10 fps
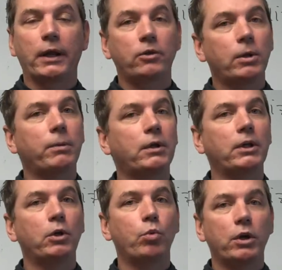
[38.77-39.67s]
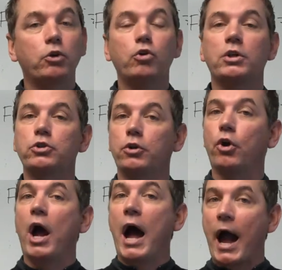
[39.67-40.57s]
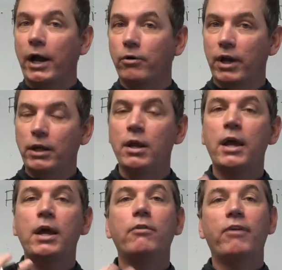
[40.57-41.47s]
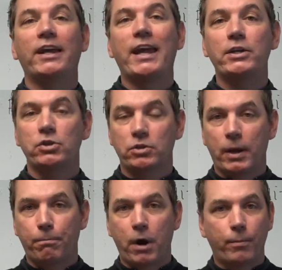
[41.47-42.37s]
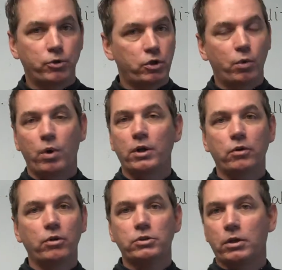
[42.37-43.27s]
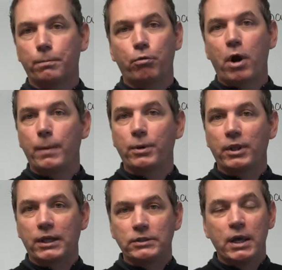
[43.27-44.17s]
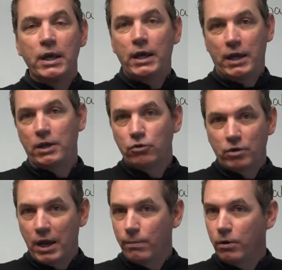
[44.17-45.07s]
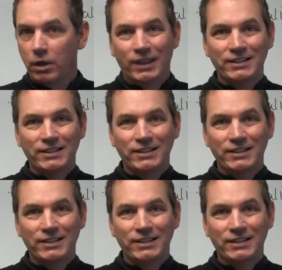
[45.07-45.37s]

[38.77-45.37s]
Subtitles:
Now typically you want to do this on your higher end vacation type properties. You don't want to do this on a property that's in your neighborhood.